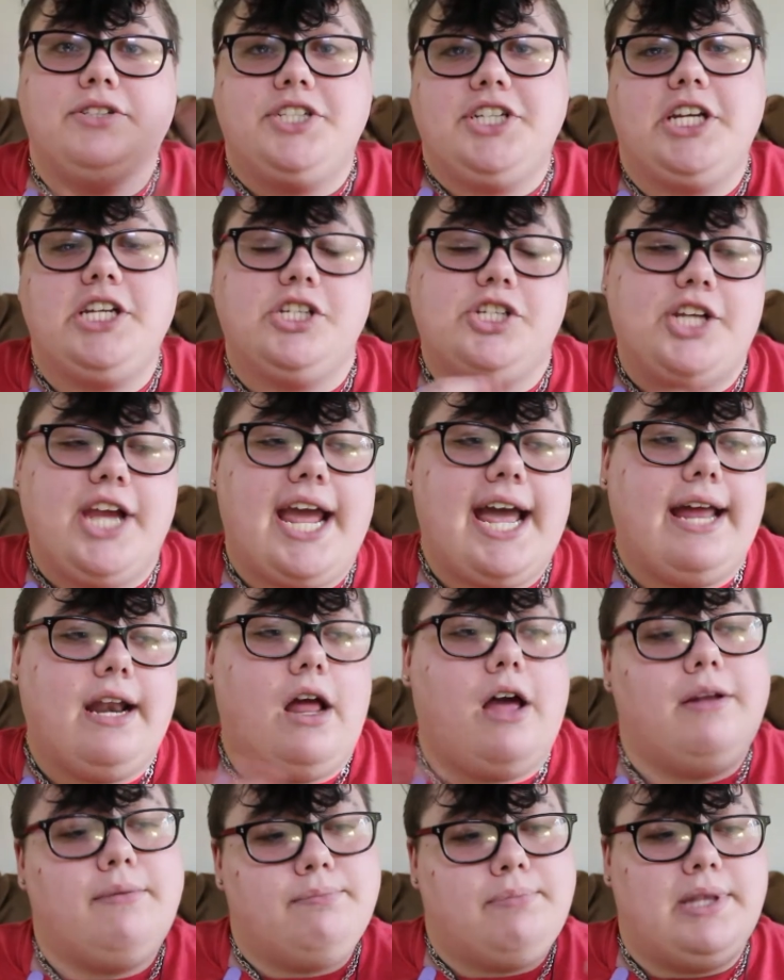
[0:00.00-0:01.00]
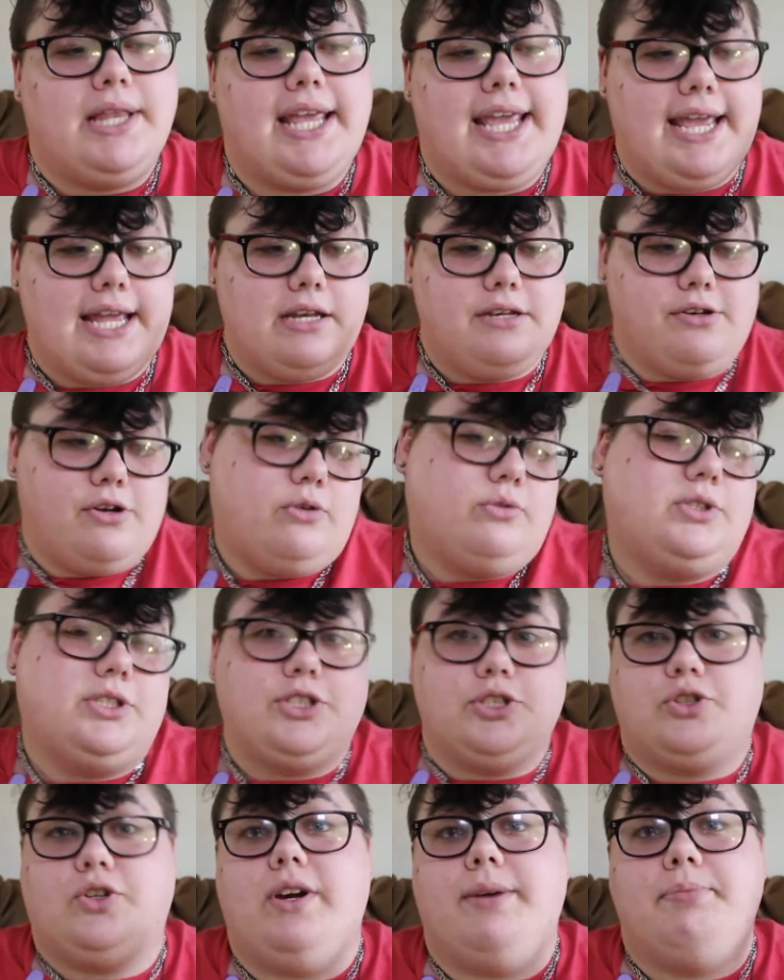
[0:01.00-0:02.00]
chit chat, unplanned, no
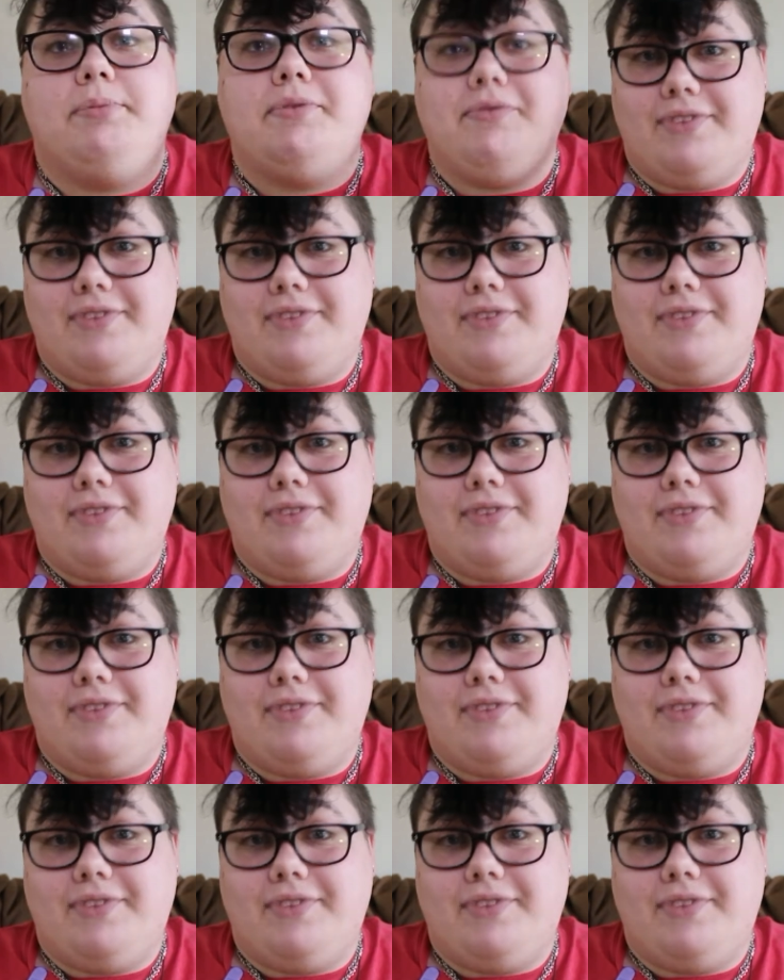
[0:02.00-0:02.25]
script